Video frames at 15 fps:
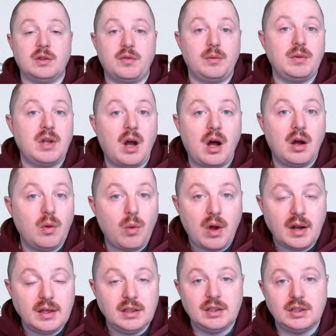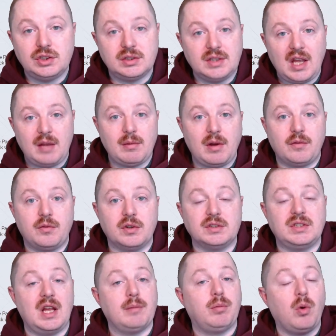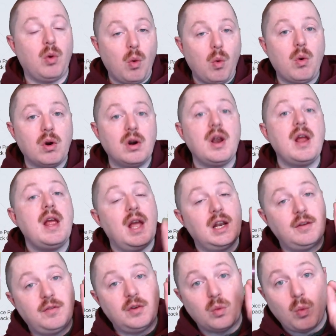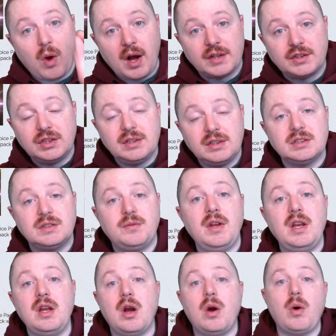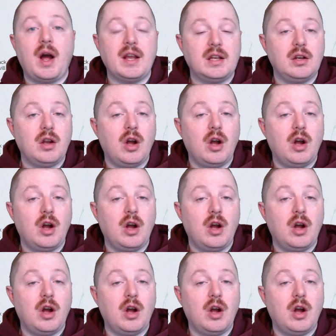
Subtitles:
from the Ahawani that just came out, for example. Or, and if you're watching this video, I can